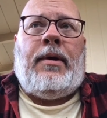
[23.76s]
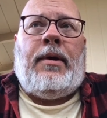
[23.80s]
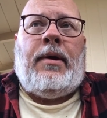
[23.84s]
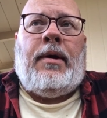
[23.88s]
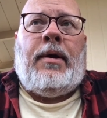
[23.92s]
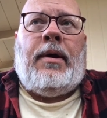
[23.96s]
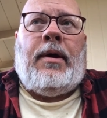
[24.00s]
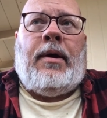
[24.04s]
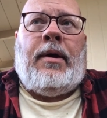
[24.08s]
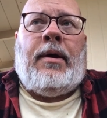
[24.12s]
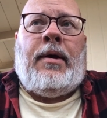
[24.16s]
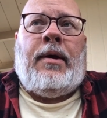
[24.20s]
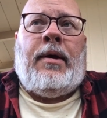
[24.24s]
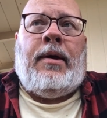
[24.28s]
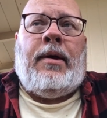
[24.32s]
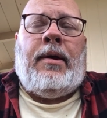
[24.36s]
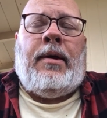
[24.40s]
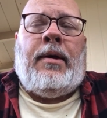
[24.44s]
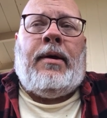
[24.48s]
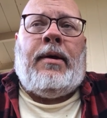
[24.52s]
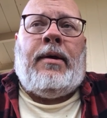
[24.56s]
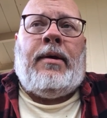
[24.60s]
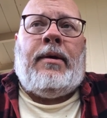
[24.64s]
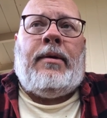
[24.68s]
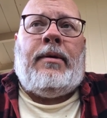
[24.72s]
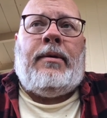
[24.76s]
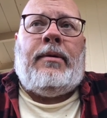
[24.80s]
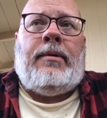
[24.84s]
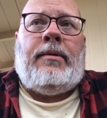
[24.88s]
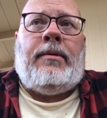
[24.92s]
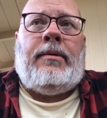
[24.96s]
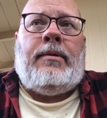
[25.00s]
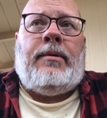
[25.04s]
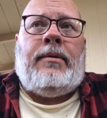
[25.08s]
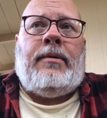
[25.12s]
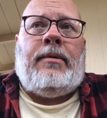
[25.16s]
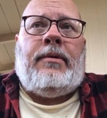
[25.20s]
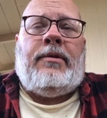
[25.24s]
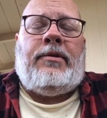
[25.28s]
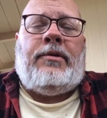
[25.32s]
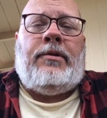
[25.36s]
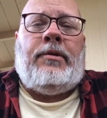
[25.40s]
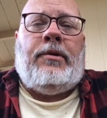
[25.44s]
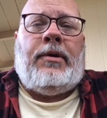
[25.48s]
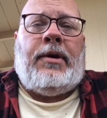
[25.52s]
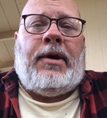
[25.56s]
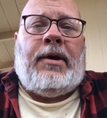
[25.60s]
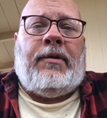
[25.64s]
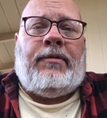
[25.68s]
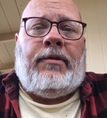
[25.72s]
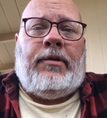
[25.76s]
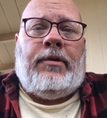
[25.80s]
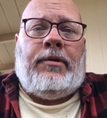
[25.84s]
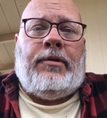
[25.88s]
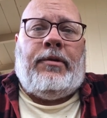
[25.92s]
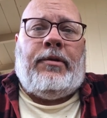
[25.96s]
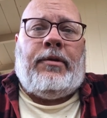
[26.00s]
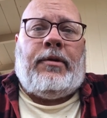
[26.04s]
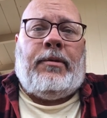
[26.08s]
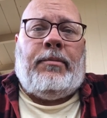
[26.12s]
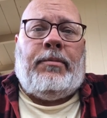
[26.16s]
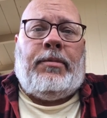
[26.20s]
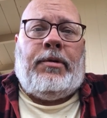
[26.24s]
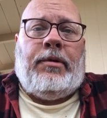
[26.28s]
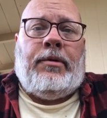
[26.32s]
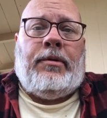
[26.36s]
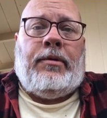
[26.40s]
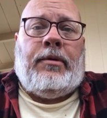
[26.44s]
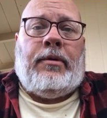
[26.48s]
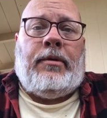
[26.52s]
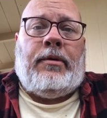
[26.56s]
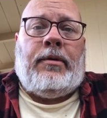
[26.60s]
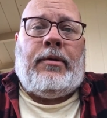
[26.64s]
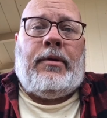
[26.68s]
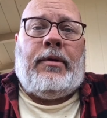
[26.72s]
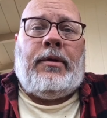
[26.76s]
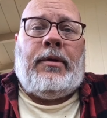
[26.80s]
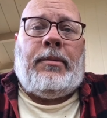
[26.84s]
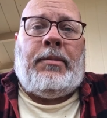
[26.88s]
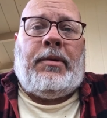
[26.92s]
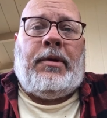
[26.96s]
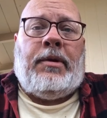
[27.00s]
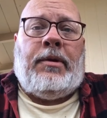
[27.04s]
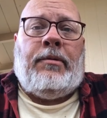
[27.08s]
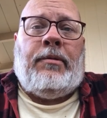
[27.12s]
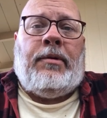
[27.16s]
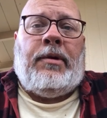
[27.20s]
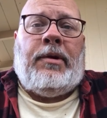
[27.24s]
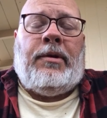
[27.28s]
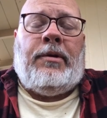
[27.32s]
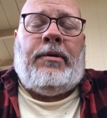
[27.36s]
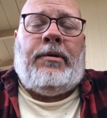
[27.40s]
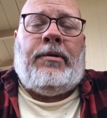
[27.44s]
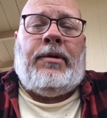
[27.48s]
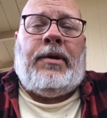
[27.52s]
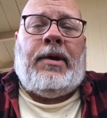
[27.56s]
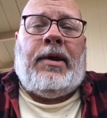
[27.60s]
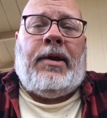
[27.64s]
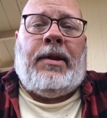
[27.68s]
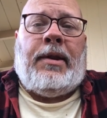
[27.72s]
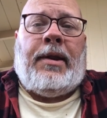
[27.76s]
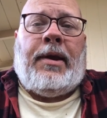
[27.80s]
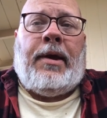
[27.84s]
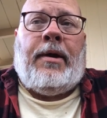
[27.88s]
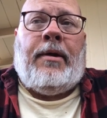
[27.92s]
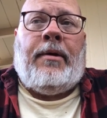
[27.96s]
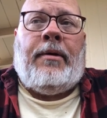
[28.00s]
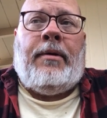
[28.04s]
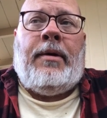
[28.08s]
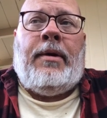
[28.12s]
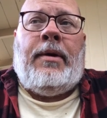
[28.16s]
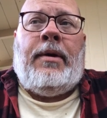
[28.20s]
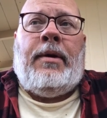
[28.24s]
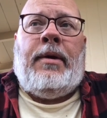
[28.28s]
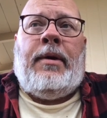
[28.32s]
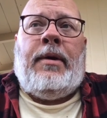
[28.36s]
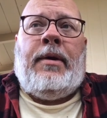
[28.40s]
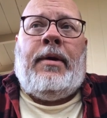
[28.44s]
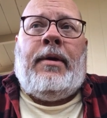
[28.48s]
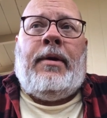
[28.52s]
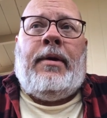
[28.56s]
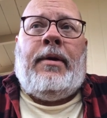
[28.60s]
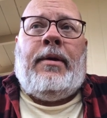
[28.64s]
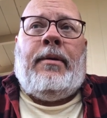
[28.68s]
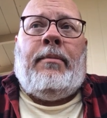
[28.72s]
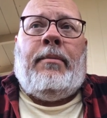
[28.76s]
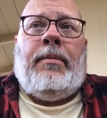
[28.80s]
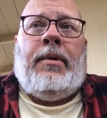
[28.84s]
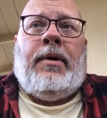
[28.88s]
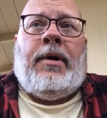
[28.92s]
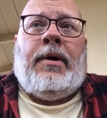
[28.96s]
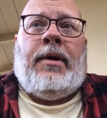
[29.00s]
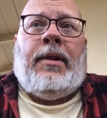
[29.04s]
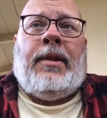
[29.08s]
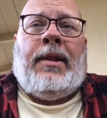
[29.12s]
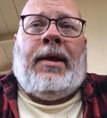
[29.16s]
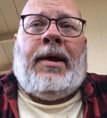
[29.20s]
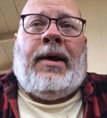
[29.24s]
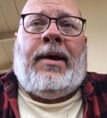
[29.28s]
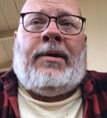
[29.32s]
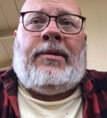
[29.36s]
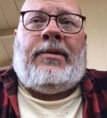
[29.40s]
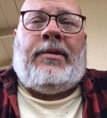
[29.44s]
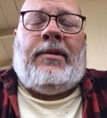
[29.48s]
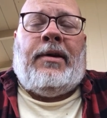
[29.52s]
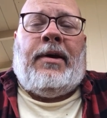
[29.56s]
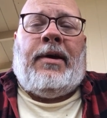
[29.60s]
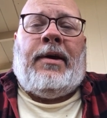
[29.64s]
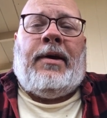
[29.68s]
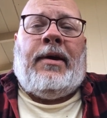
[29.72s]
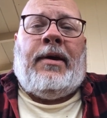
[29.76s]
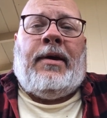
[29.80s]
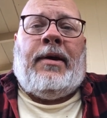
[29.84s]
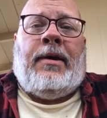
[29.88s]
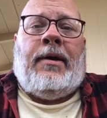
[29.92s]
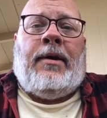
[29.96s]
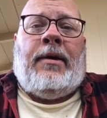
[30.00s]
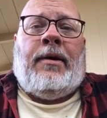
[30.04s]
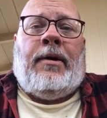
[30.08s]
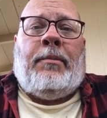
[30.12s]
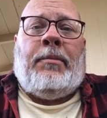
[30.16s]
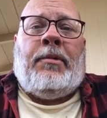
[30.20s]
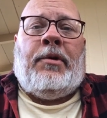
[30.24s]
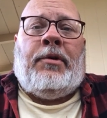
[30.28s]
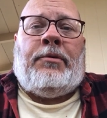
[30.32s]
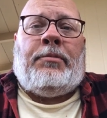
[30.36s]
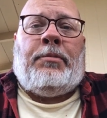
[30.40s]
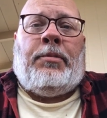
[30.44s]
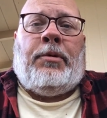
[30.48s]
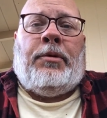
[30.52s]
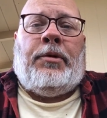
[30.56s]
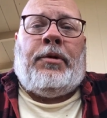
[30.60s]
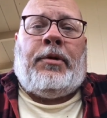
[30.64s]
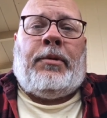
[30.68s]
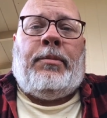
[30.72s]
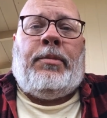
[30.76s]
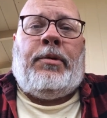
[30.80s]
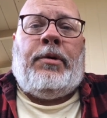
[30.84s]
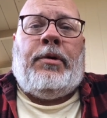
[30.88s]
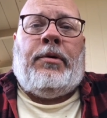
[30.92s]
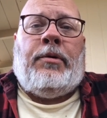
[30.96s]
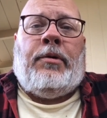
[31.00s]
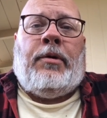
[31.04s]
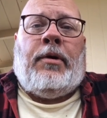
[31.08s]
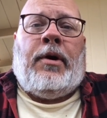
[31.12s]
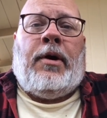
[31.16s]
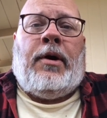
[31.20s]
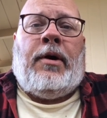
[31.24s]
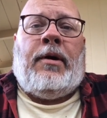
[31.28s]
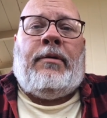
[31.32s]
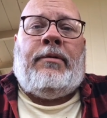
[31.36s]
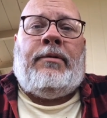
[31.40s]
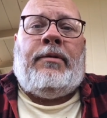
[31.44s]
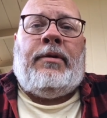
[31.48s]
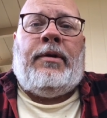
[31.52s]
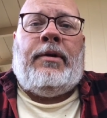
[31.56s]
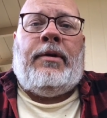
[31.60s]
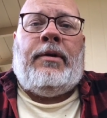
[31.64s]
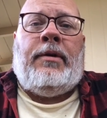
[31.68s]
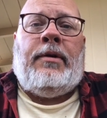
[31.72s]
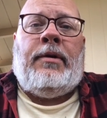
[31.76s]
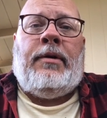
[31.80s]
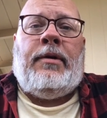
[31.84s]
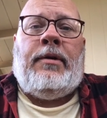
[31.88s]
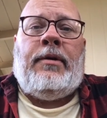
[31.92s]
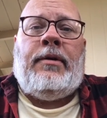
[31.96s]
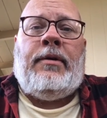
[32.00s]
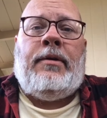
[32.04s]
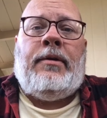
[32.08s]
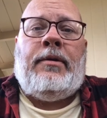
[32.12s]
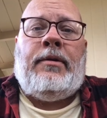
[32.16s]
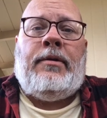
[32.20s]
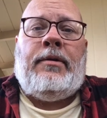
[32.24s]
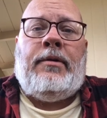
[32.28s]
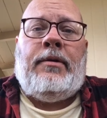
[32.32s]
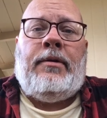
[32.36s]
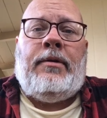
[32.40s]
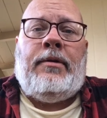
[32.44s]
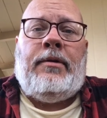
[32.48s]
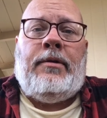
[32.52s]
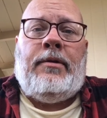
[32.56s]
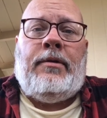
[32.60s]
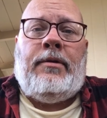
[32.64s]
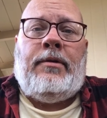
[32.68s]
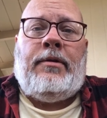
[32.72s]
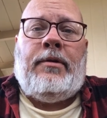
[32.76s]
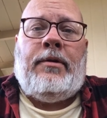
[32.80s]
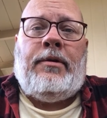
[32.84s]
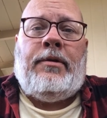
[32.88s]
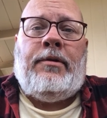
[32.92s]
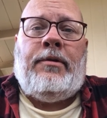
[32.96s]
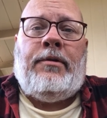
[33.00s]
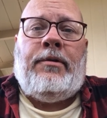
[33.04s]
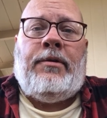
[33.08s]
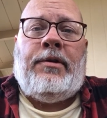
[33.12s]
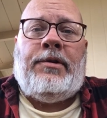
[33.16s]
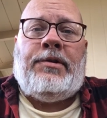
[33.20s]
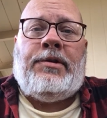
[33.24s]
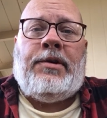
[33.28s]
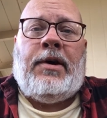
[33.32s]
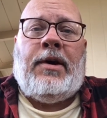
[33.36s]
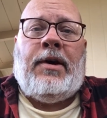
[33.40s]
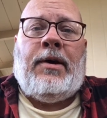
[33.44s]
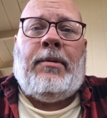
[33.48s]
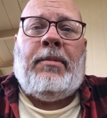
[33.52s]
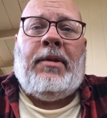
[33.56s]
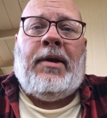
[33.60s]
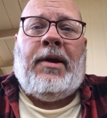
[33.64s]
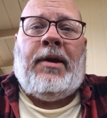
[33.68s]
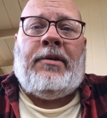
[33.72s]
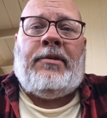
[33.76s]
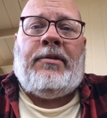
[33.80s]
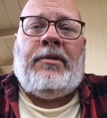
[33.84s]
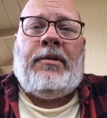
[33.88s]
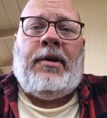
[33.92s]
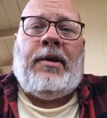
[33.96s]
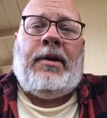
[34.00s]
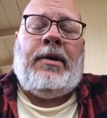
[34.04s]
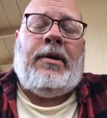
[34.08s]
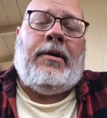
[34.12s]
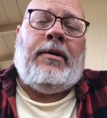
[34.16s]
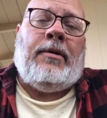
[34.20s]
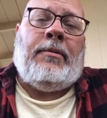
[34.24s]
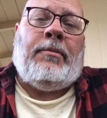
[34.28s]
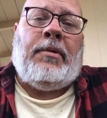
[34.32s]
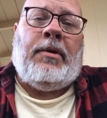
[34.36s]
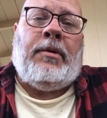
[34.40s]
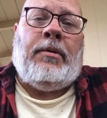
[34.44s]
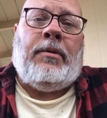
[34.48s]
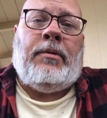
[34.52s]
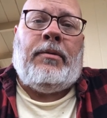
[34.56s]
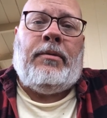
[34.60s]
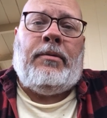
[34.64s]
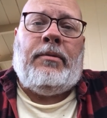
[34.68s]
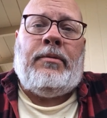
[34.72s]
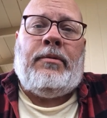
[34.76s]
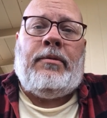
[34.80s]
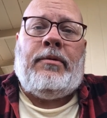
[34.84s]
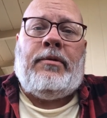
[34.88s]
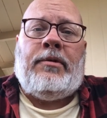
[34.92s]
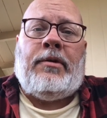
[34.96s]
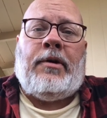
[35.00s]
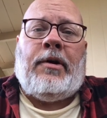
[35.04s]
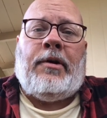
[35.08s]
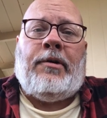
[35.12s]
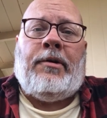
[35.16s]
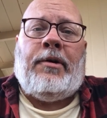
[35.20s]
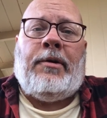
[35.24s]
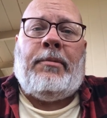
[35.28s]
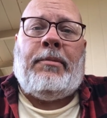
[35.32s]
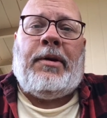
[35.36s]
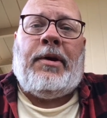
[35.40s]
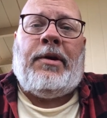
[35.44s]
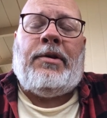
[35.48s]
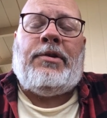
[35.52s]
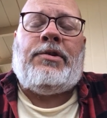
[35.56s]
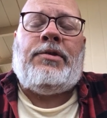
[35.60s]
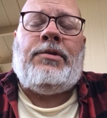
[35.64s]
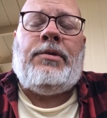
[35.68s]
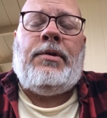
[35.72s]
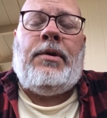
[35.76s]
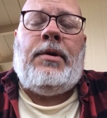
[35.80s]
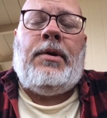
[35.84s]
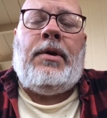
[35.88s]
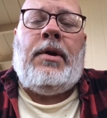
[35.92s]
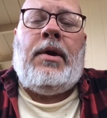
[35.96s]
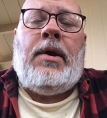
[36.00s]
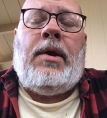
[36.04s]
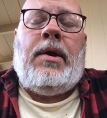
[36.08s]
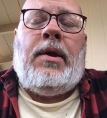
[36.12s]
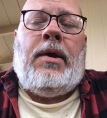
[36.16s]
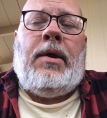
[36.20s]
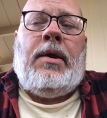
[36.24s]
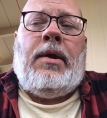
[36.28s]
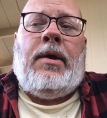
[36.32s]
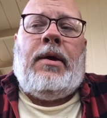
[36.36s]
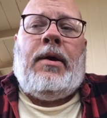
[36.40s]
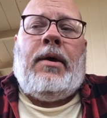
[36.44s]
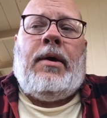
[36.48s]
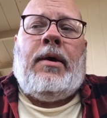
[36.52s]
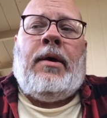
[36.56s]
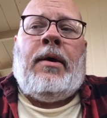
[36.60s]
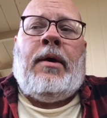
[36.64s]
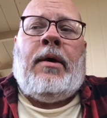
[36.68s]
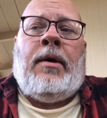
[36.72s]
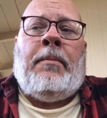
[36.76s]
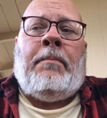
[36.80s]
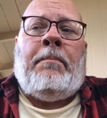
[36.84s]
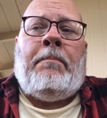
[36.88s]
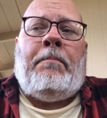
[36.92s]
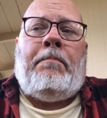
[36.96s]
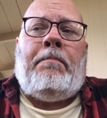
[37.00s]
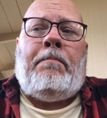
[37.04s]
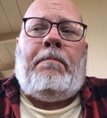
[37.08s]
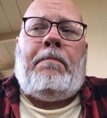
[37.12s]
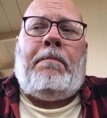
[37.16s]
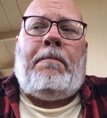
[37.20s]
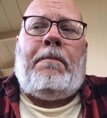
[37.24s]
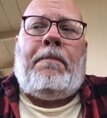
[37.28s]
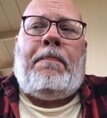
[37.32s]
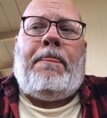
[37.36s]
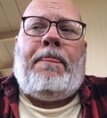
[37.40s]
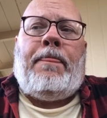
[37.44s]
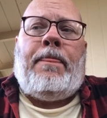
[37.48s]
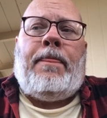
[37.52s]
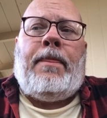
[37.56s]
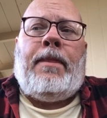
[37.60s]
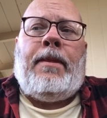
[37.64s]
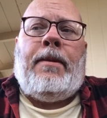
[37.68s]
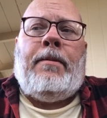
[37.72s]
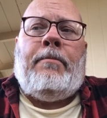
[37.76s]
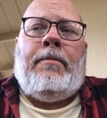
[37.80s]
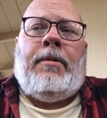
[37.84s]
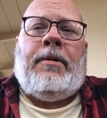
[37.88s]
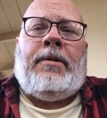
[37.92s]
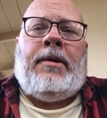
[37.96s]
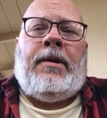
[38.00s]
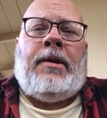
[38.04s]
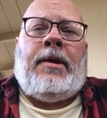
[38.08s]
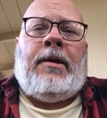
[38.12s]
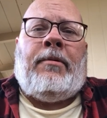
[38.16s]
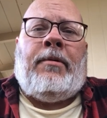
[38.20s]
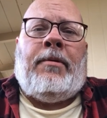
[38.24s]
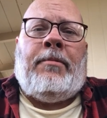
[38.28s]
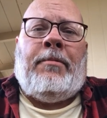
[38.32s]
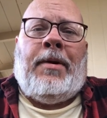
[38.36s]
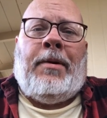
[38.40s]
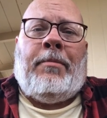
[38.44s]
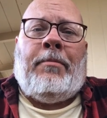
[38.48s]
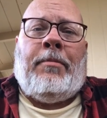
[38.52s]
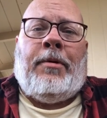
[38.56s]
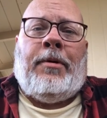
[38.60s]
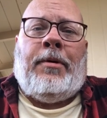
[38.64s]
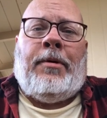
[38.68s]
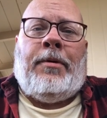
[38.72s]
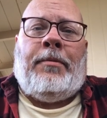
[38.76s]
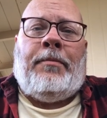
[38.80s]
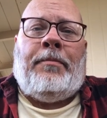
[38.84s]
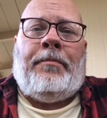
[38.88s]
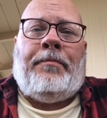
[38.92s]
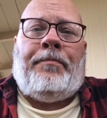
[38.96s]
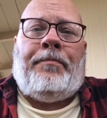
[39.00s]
I still have to do the computer. I'm getting ready to do that now. But last night, I almost pulled the computer off to do the job last night on my soldering bench. Um, but then I remembered,